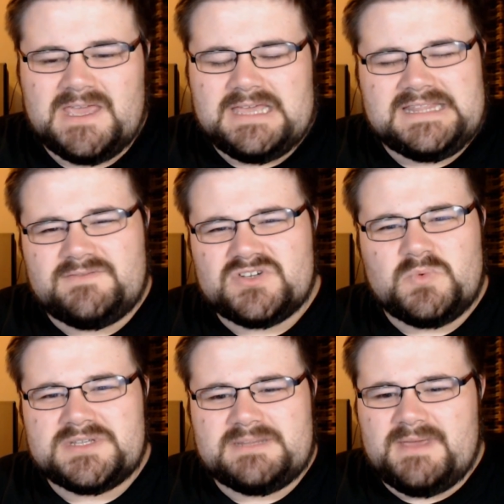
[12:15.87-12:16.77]
they've just
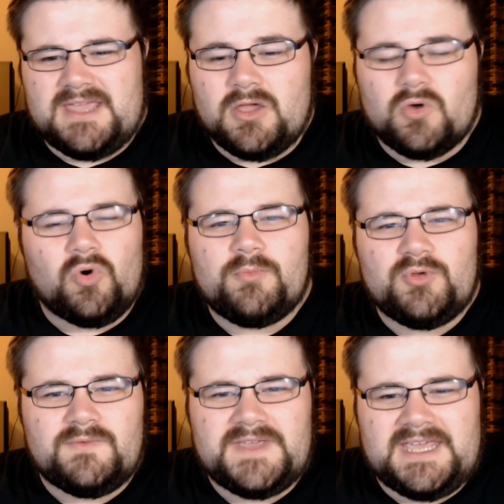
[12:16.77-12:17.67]
wanted to make a gore
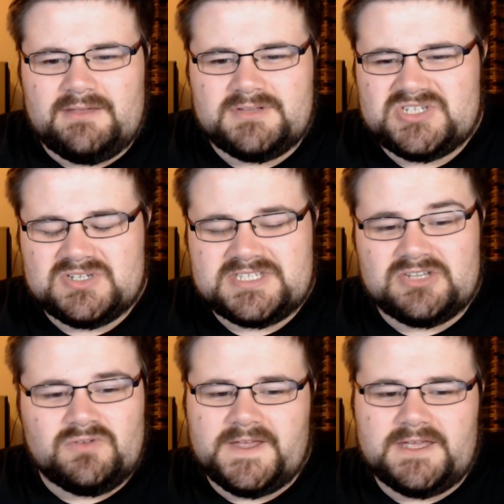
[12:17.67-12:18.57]
movie here. It's just
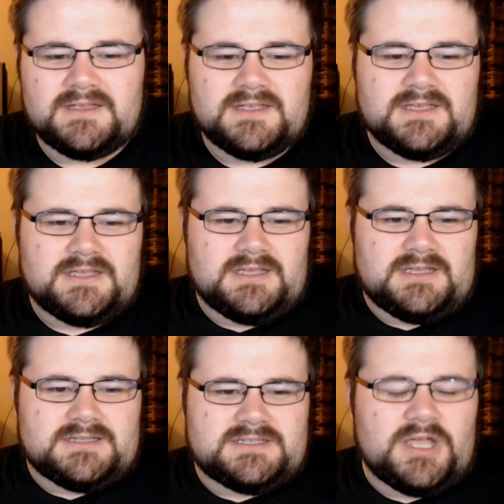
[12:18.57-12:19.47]
another
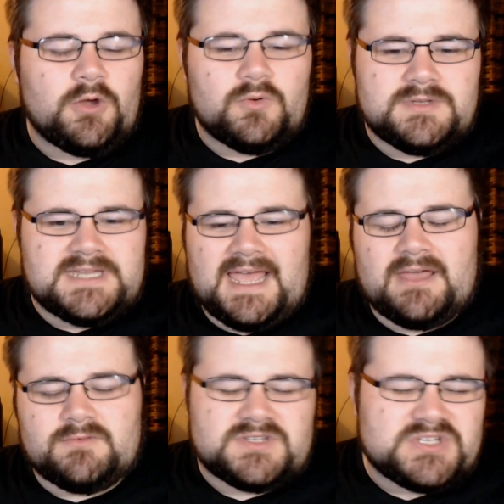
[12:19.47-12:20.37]
toned
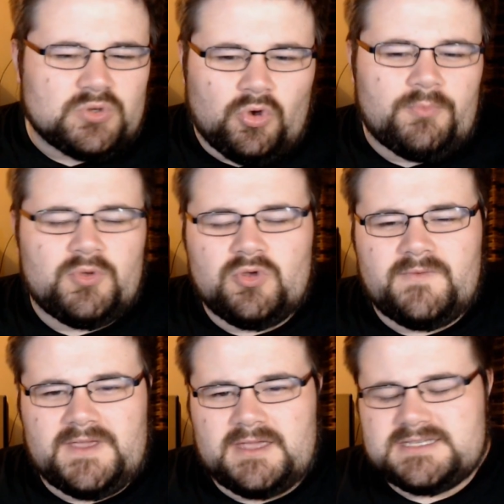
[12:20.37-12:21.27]
down Saw
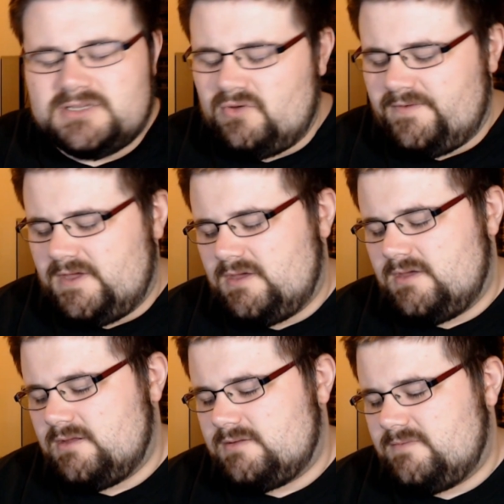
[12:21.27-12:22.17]
movie. It's
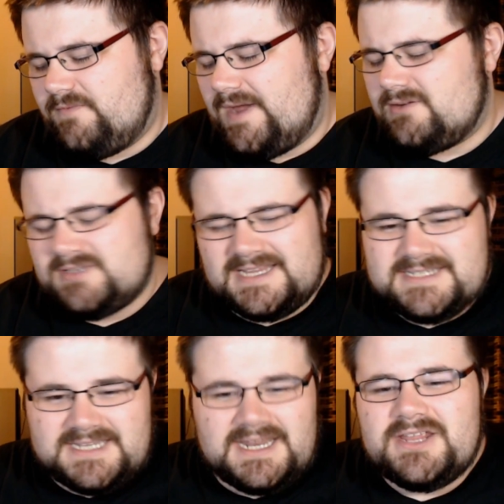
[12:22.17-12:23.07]
another Final
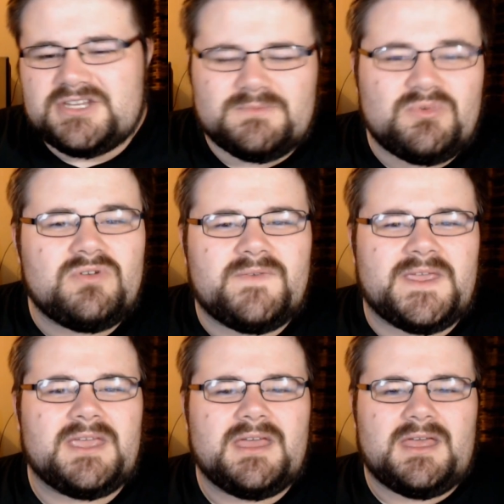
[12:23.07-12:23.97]
Destination
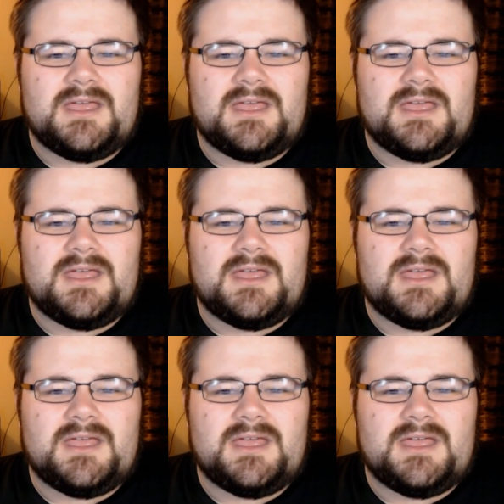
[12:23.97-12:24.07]
movie.